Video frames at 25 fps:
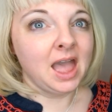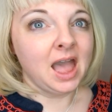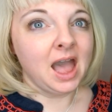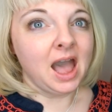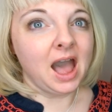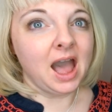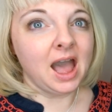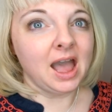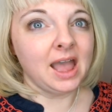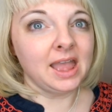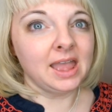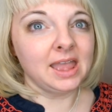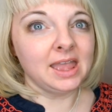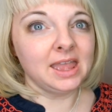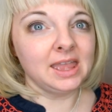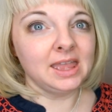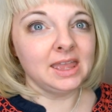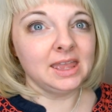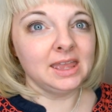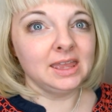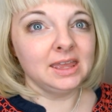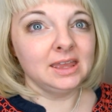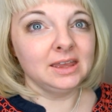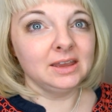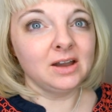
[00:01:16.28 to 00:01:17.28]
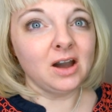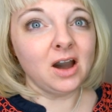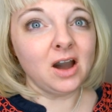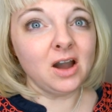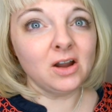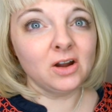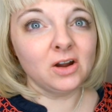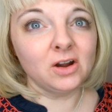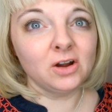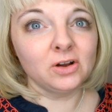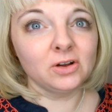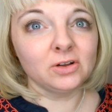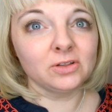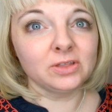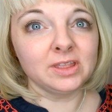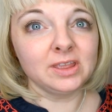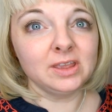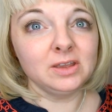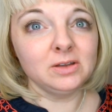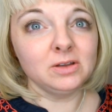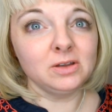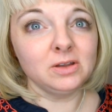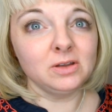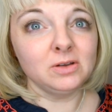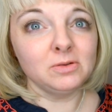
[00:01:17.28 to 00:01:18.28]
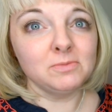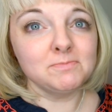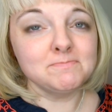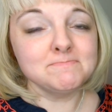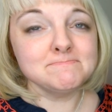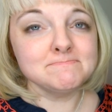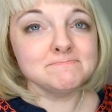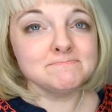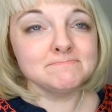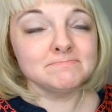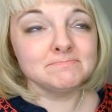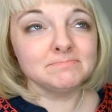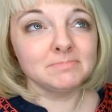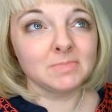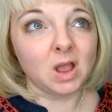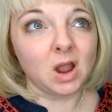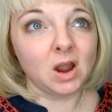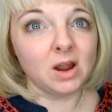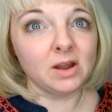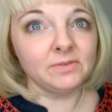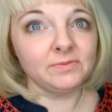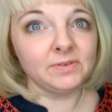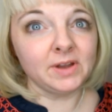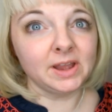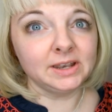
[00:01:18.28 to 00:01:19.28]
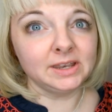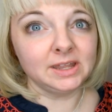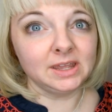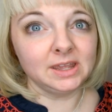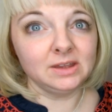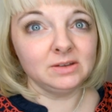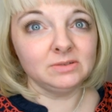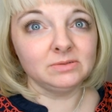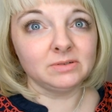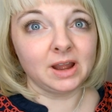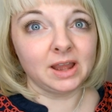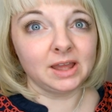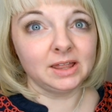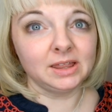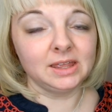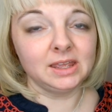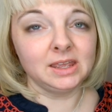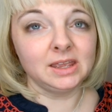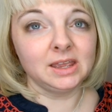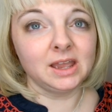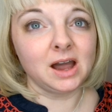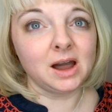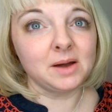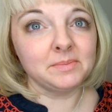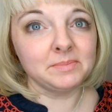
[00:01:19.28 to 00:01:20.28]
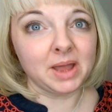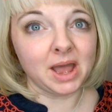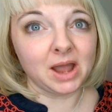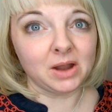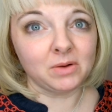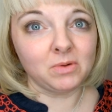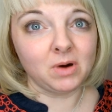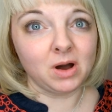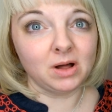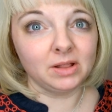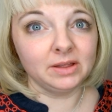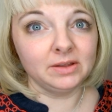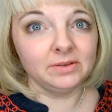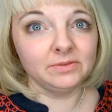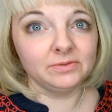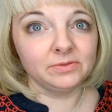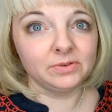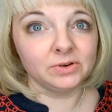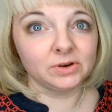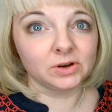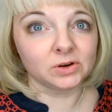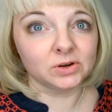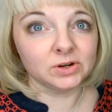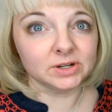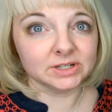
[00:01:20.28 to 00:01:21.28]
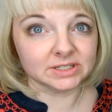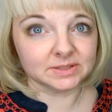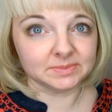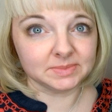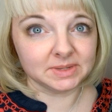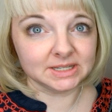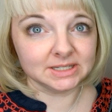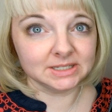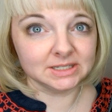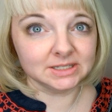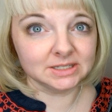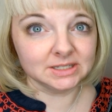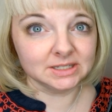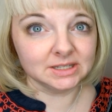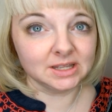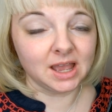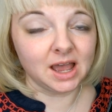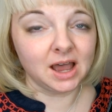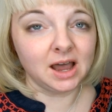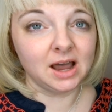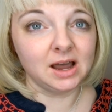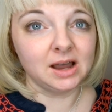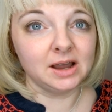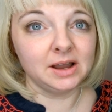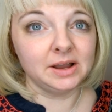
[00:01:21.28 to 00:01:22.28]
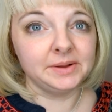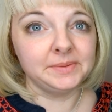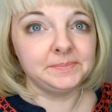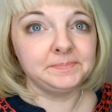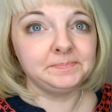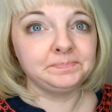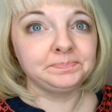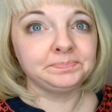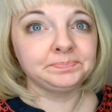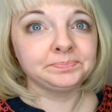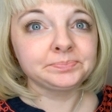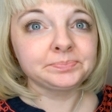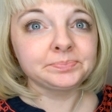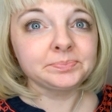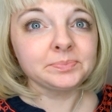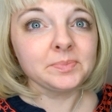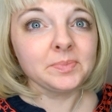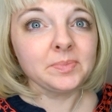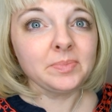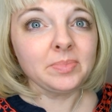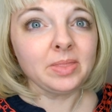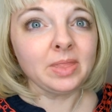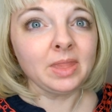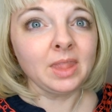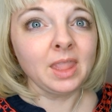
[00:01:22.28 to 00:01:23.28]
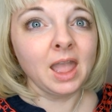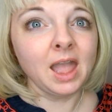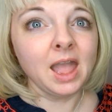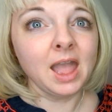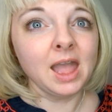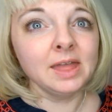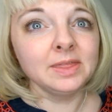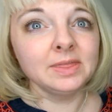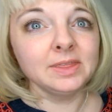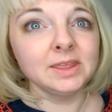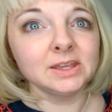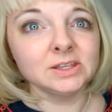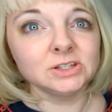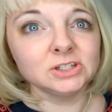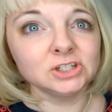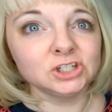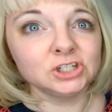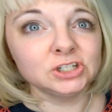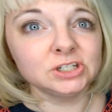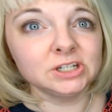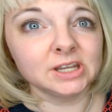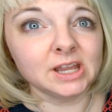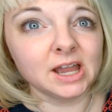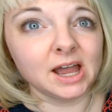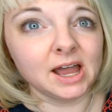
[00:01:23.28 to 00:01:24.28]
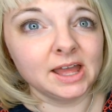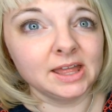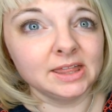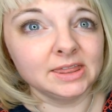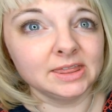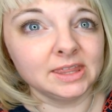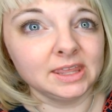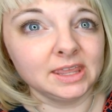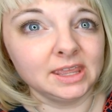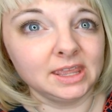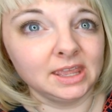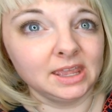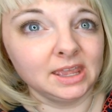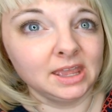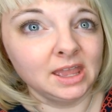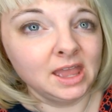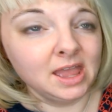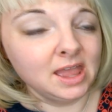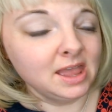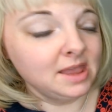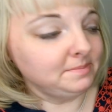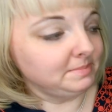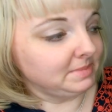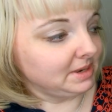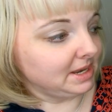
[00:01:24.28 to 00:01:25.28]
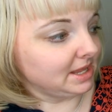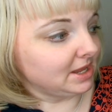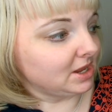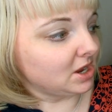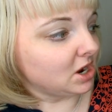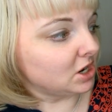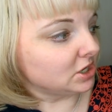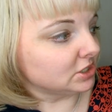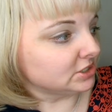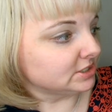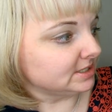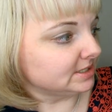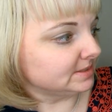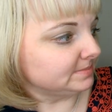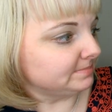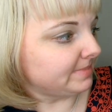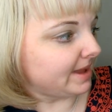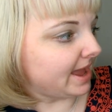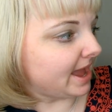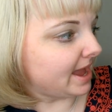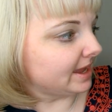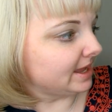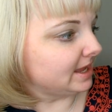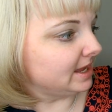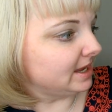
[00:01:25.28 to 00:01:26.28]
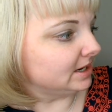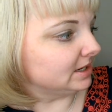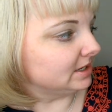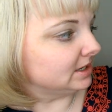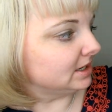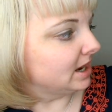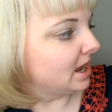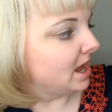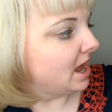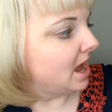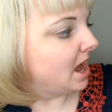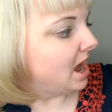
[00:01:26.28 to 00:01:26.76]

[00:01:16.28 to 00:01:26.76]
I got her the RFID Riley compact wallet for Christmas. And then she got the mini Carson bag here.